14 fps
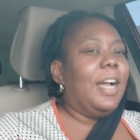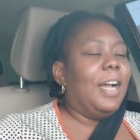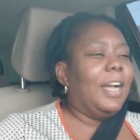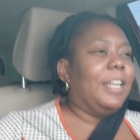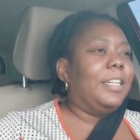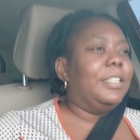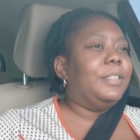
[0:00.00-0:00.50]

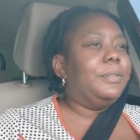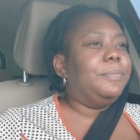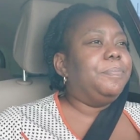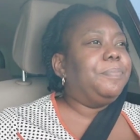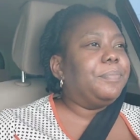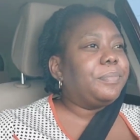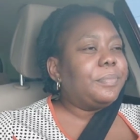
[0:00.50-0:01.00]

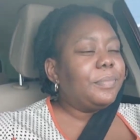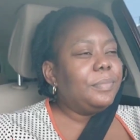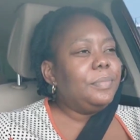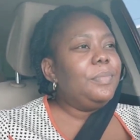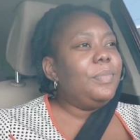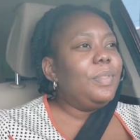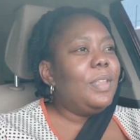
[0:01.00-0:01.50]
and
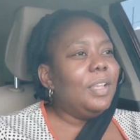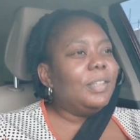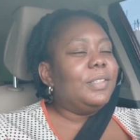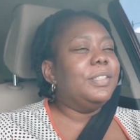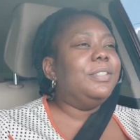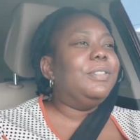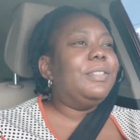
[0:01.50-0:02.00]

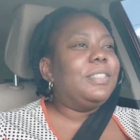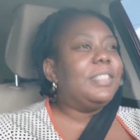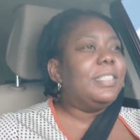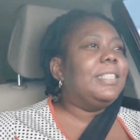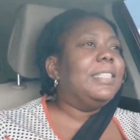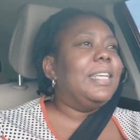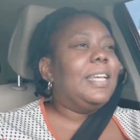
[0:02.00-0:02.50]
so
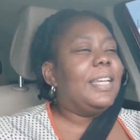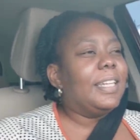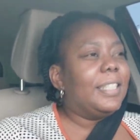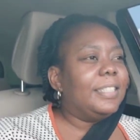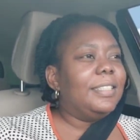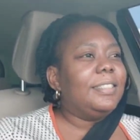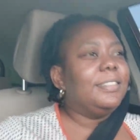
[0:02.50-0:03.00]

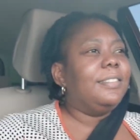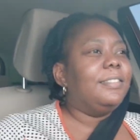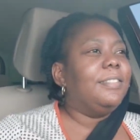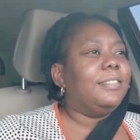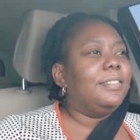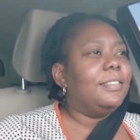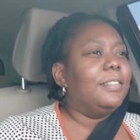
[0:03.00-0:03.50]
today,
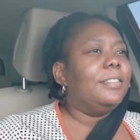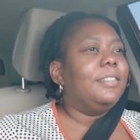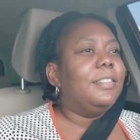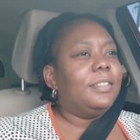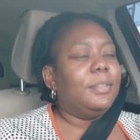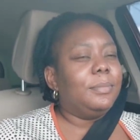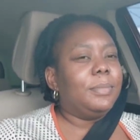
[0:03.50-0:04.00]

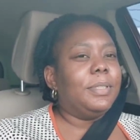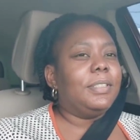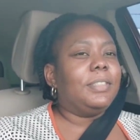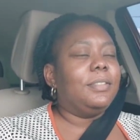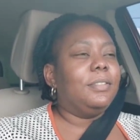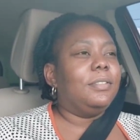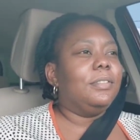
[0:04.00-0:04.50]
let
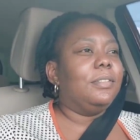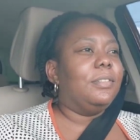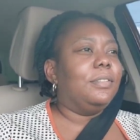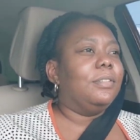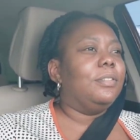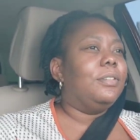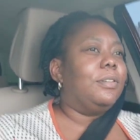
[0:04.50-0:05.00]

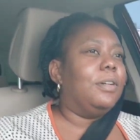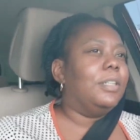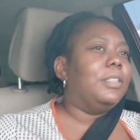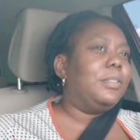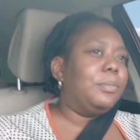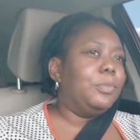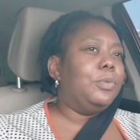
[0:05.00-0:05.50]
me go
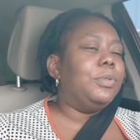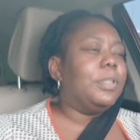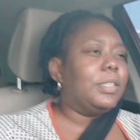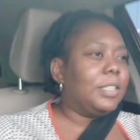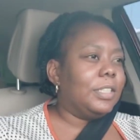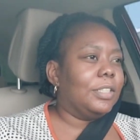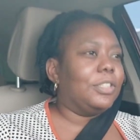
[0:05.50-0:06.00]
on
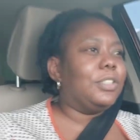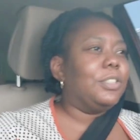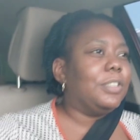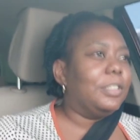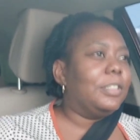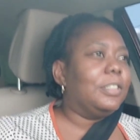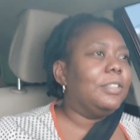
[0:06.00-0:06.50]
smoother
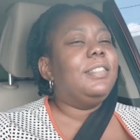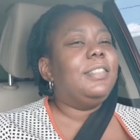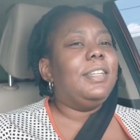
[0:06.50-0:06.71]
textures.